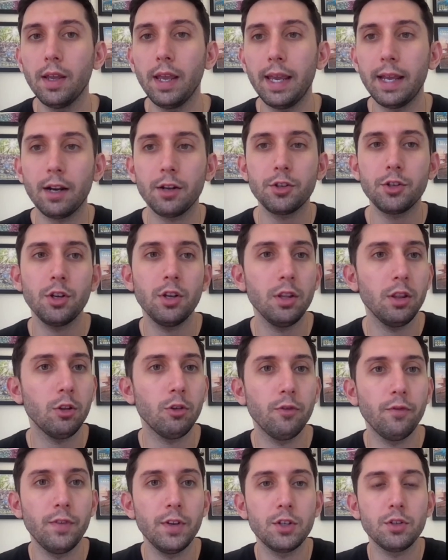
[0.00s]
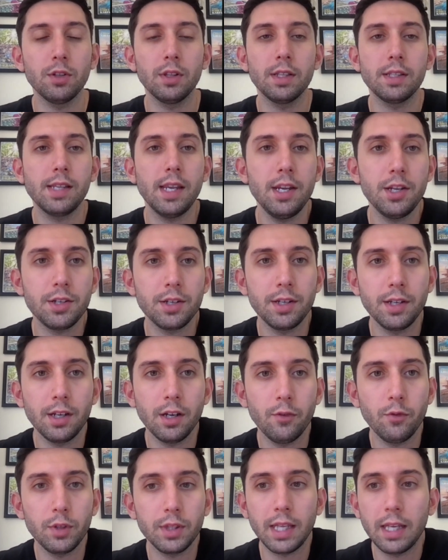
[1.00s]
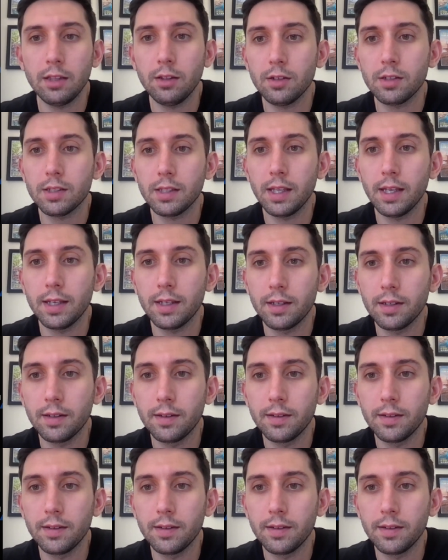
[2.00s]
And I'll show you a little visualization here of what that looks like.